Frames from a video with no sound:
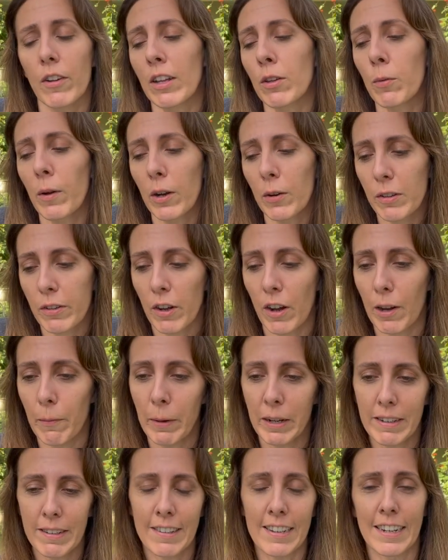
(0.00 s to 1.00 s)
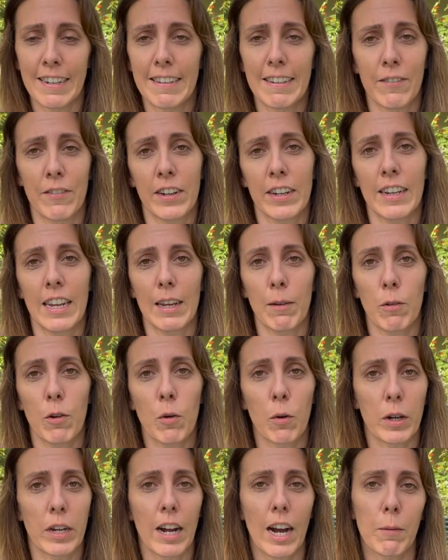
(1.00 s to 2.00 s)
That's why I always call it by its scientific name,
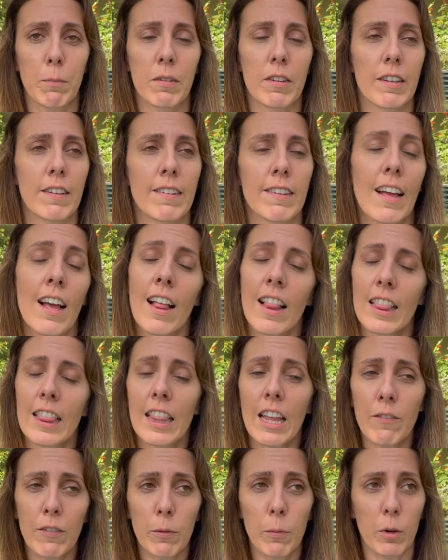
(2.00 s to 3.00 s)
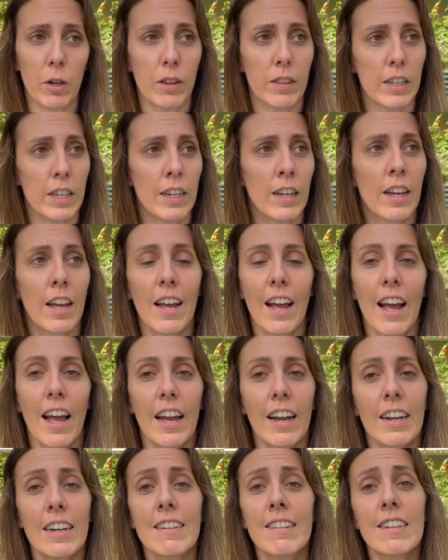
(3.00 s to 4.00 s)
Coreopsis leavenworthii,
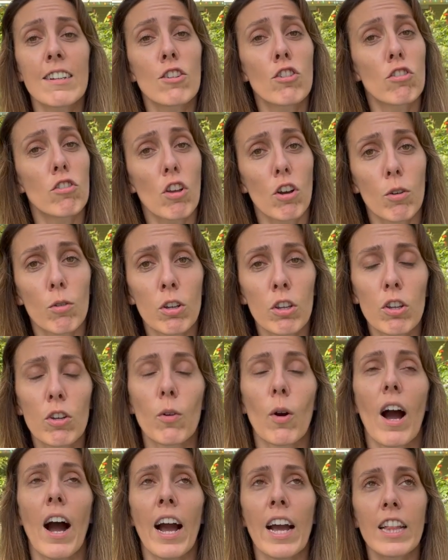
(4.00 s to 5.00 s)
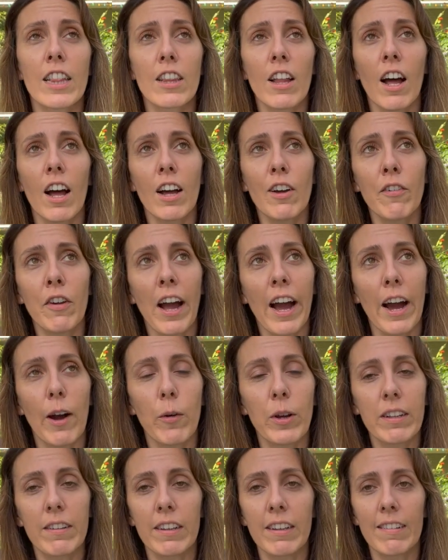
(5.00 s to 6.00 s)
because it's so cute. I love how
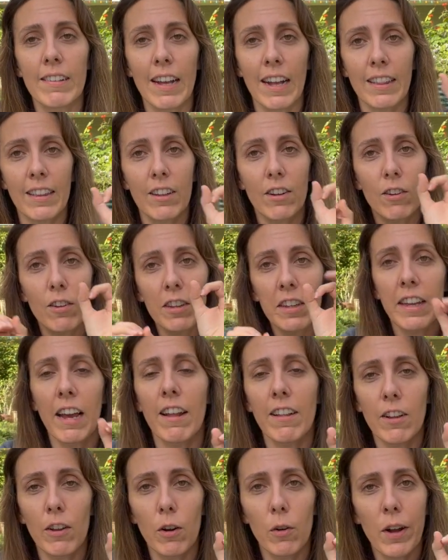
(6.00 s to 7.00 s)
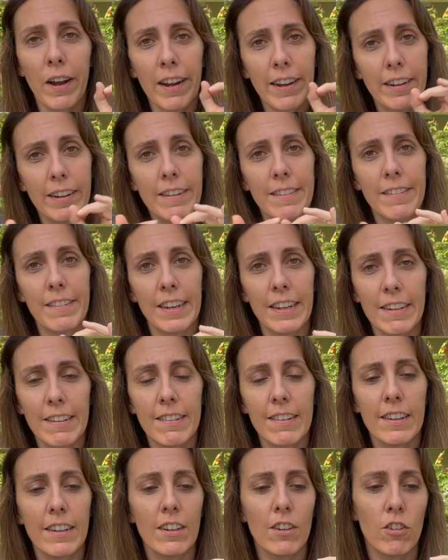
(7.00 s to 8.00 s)
it gets that little yellow kind of
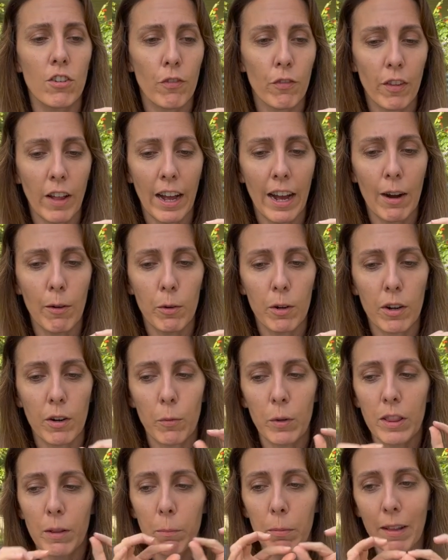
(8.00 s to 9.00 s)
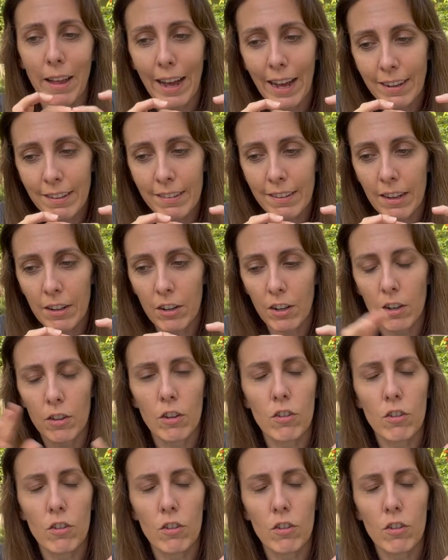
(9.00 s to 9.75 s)
daisy-ish flower with the black center.